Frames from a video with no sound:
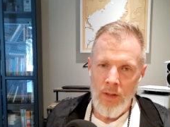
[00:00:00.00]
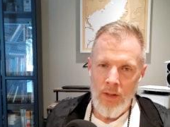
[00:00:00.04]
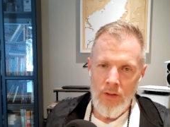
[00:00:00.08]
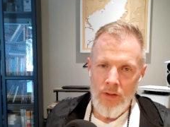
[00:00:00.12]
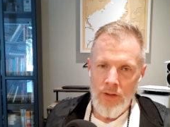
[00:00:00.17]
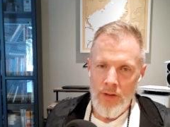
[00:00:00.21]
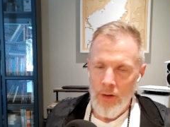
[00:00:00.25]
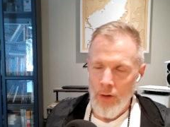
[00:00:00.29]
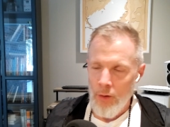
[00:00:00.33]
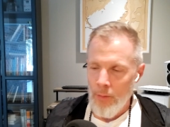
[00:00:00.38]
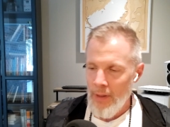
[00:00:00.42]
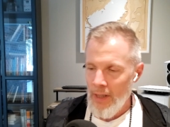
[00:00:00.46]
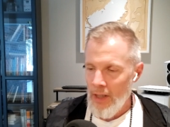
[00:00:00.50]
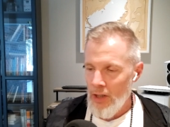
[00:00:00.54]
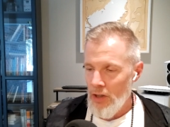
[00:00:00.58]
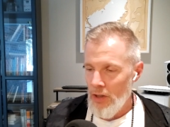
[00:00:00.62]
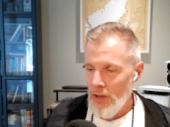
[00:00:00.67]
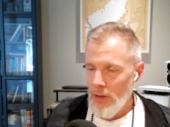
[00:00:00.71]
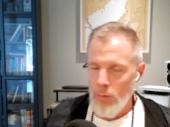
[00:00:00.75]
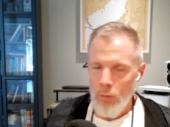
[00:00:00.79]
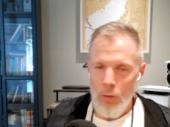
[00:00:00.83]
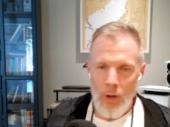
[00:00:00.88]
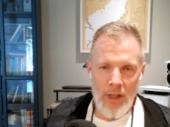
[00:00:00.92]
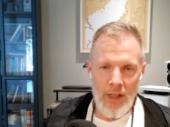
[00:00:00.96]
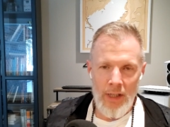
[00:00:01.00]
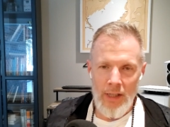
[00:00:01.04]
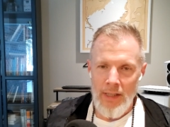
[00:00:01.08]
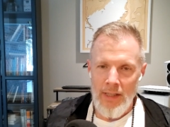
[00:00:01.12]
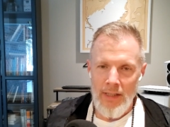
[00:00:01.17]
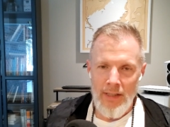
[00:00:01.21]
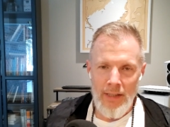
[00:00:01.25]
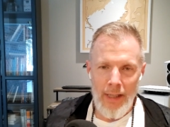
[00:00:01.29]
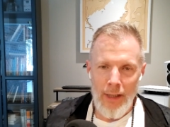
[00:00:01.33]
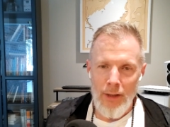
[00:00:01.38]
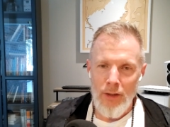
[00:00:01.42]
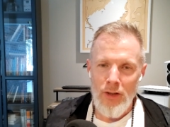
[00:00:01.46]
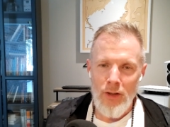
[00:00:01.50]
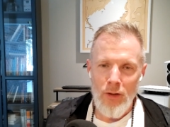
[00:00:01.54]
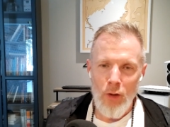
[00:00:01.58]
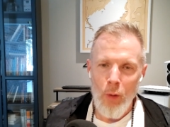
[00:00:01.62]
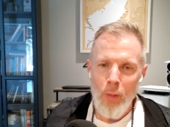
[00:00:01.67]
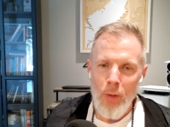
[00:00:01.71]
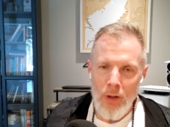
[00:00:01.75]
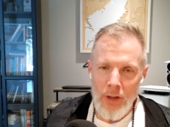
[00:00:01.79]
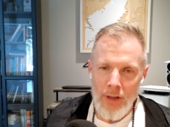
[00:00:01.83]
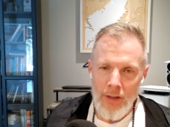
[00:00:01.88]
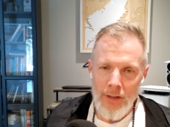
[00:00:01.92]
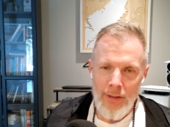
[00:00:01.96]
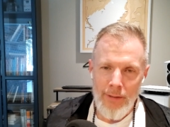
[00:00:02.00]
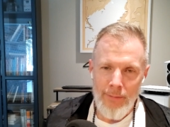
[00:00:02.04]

Toby just wanted to sell snowboards.